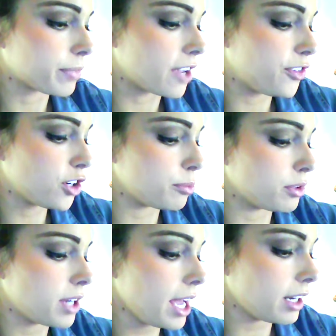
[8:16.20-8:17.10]
if you're a
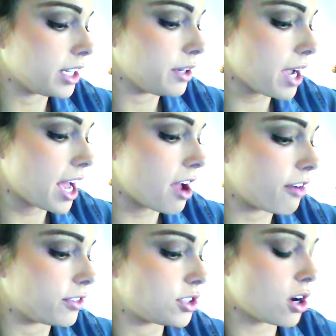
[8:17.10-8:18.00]
brunette and you
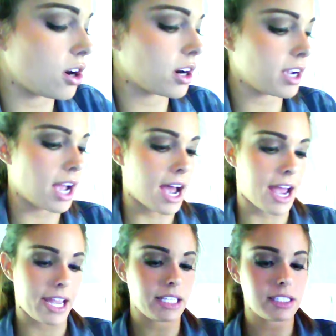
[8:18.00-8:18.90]
have dark
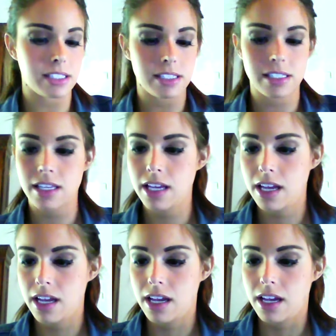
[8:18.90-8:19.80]
eyes,
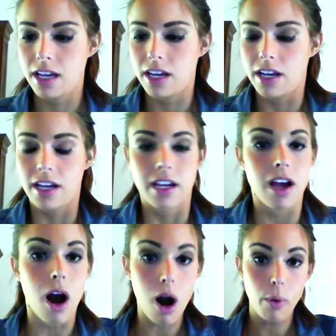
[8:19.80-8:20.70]

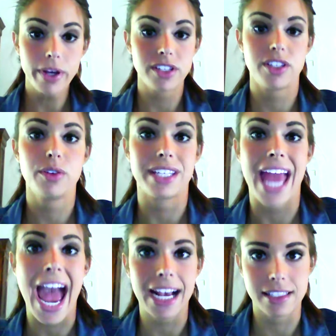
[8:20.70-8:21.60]
always use an
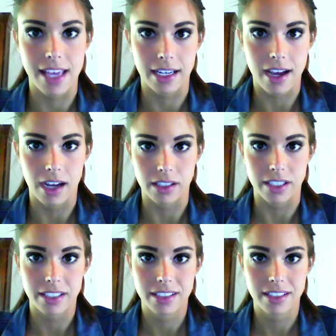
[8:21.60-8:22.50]
accent
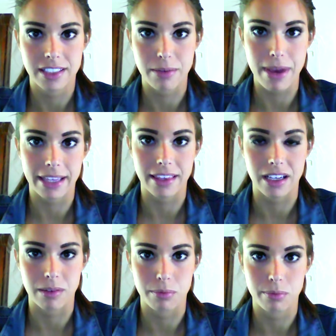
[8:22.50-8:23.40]
color to make
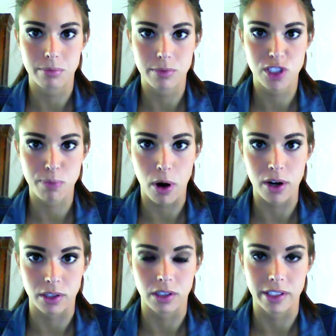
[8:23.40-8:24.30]
them
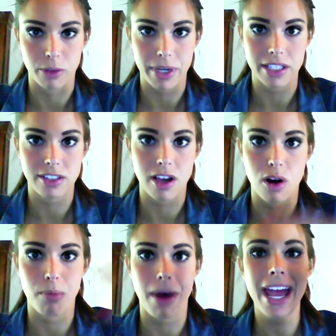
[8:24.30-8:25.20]
sparkle a little bit.
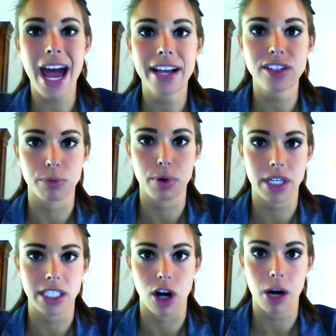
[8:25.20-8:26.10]
So my eyes are
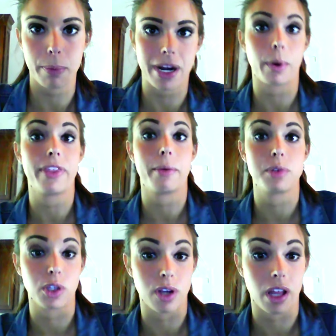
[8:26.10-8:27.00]
pretty dark, but I want them
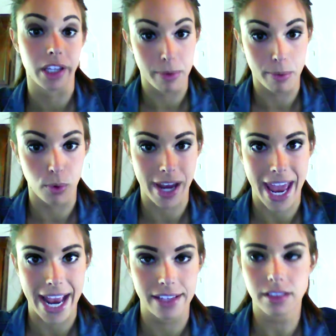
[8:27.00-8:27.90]
to look a little bit more
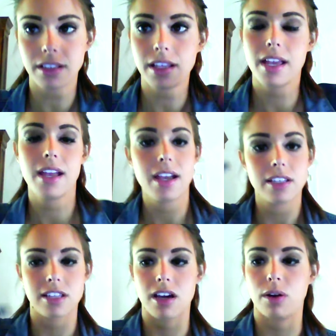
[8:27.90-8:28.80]
hazel.
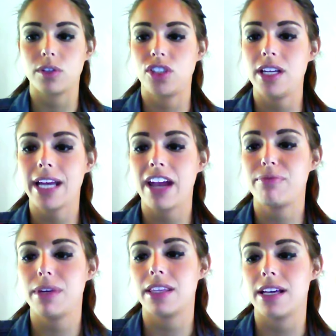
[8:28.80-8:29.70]
So she gave
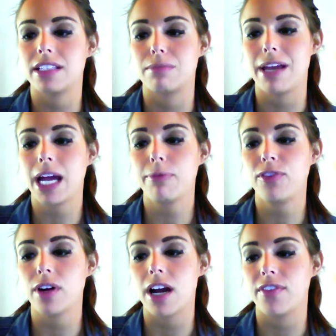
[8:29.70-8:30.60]
me this Makeup
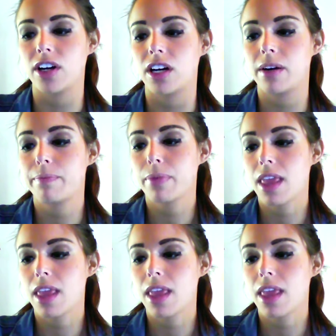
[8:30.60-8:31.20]
Forever